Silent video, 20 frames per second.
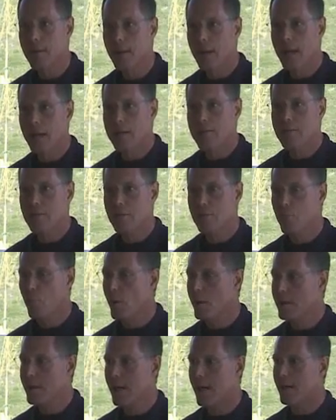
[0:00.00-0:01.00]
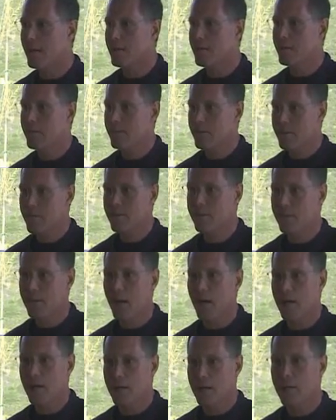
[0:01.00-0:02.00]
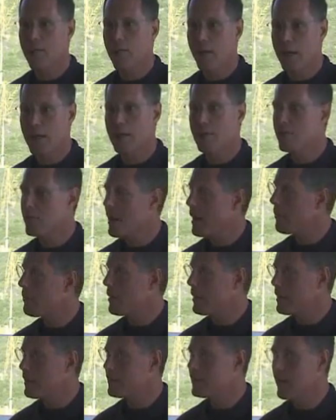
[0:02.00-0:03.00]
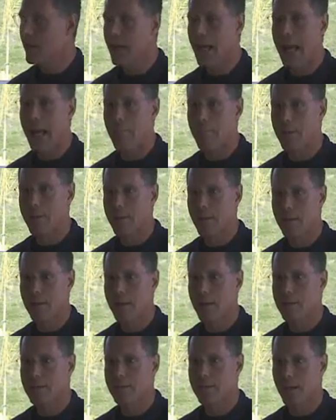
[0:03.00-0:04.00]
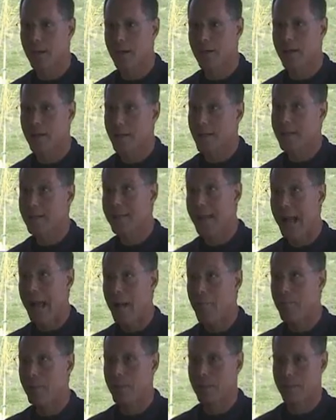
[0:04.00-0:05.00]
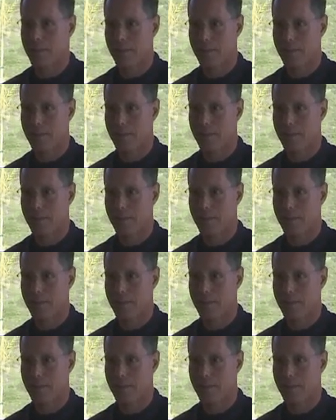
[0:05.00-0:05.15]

It's just one guy who's stuck in a theta trap and he's unhappy, another guy's stuck in it and he's happy.